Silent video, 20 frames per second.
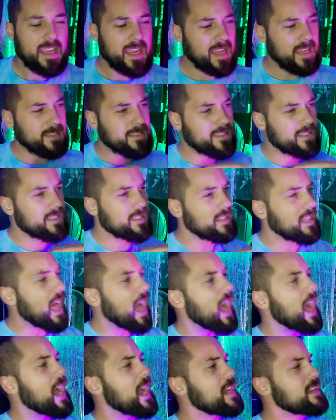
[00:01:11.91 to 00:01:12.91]
It
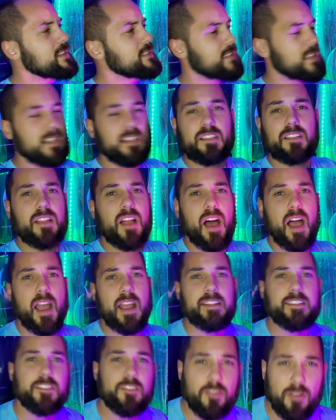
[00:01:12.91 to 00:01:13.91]
slides and
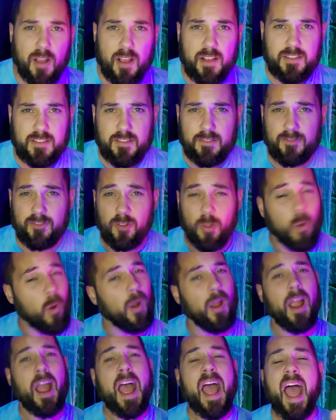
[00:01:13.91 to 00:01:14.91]
glides across the
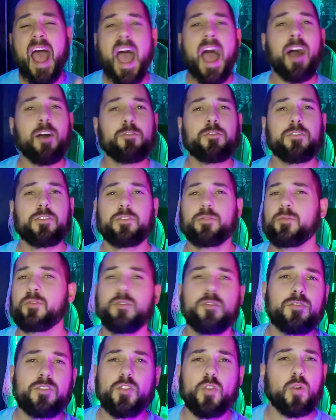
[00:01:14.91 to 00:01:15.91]
floor, out
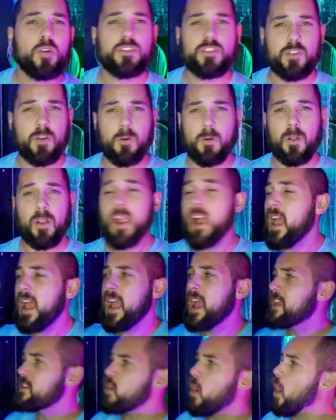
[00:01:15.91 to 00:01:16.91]
through your door, and